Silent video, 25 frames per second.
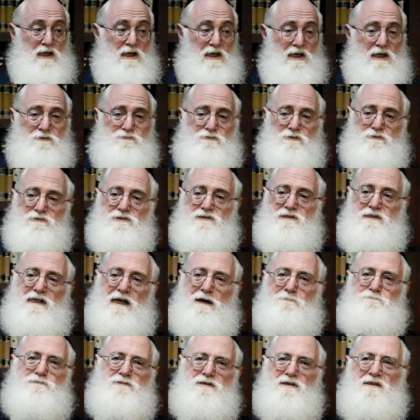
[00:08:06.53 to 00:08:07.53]
If we would
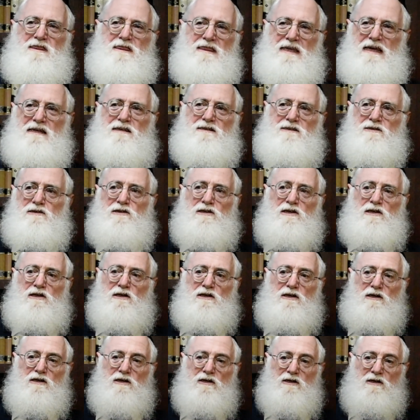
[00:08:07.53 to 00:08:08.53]
stop to think,
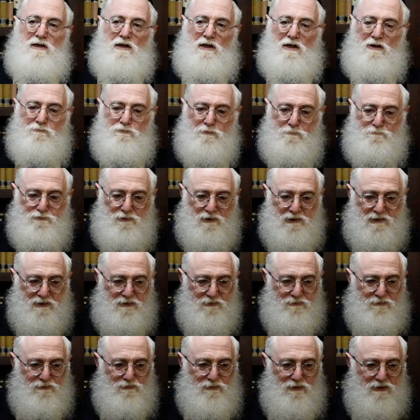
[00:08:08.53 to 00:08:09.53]
if a
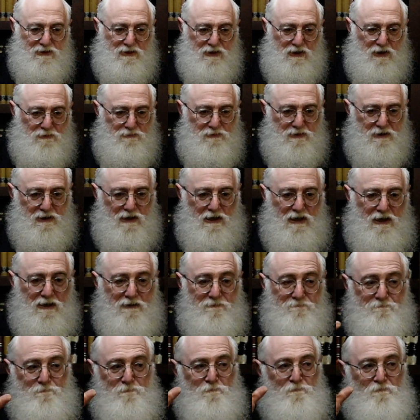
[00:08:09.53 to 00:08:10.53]
person would go along
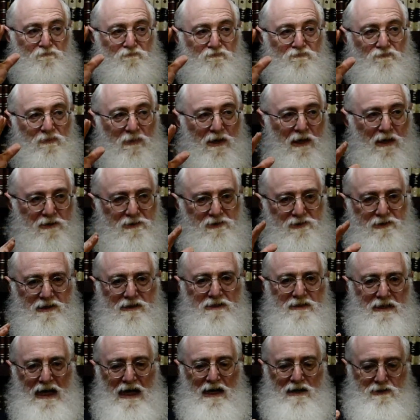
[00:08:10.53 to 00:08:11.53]
and
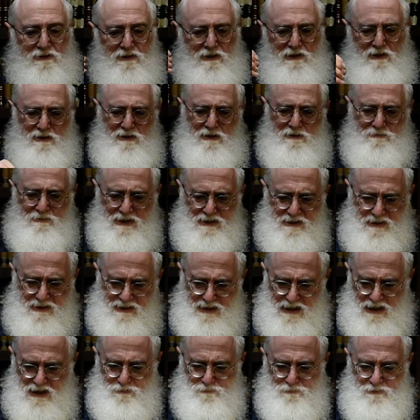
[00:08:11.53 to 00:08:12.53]
sit down and make a
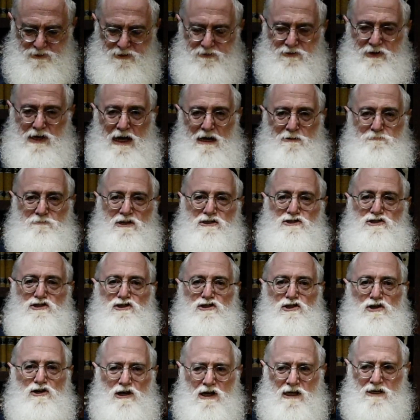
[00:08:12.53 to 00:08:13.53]
cheshbon of how much
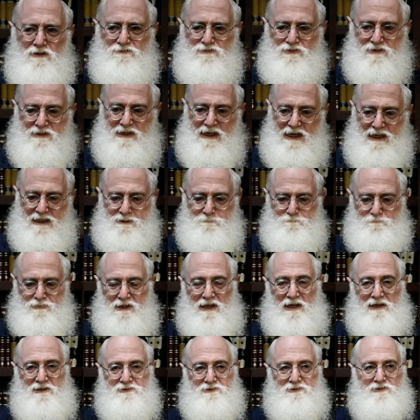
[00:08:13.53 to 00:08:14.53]
toiv takes
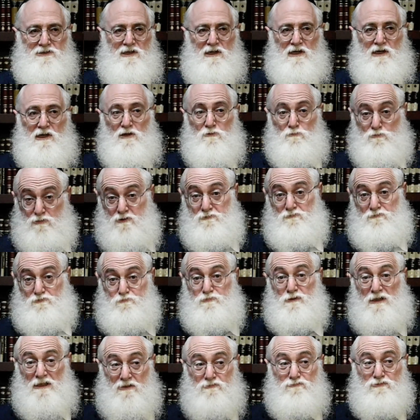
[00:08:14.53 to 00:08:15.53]
place, we'd
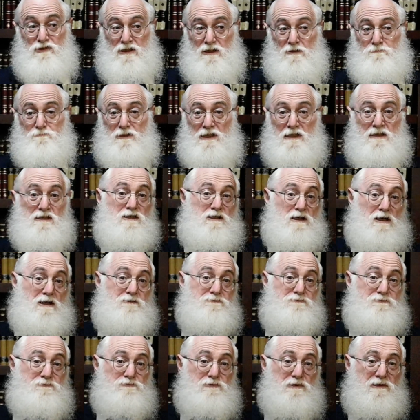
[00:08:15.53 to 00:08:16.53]
really be
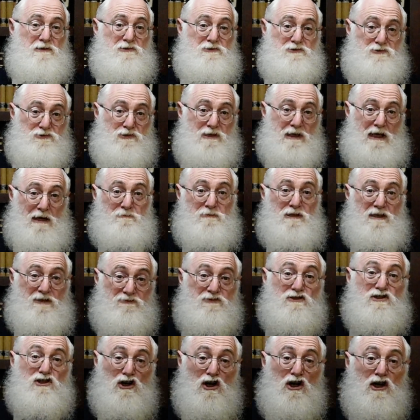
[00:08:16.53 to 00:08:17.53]
engulfed with a tsunami
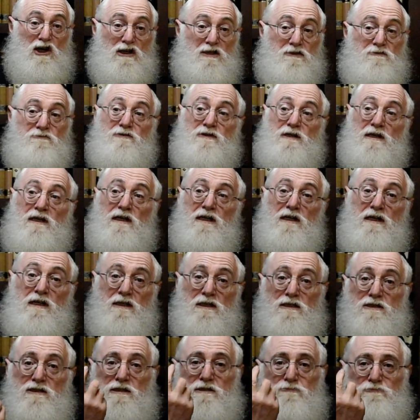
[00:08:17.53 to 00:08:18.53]
of toiv.
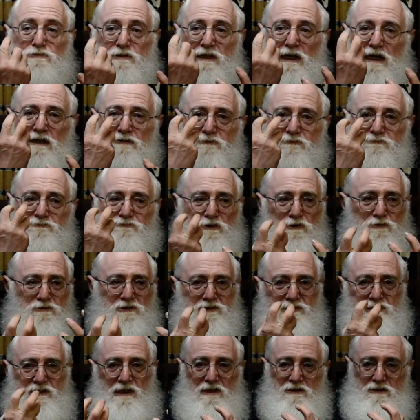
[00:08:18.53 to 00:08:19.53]
It's just that we're not even
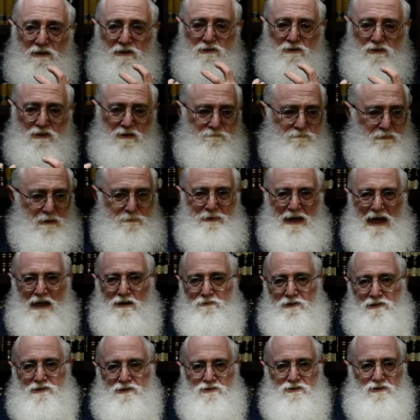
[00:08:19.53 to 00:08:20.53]
focused on the toiv. My back
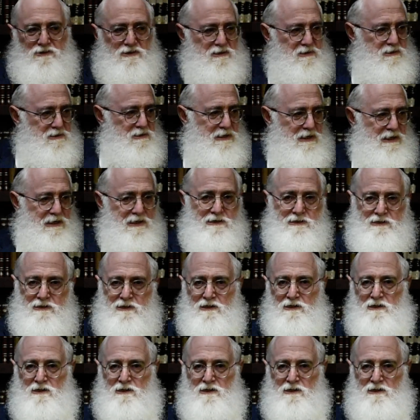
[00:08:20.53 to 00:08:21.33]
wasn't hurting today.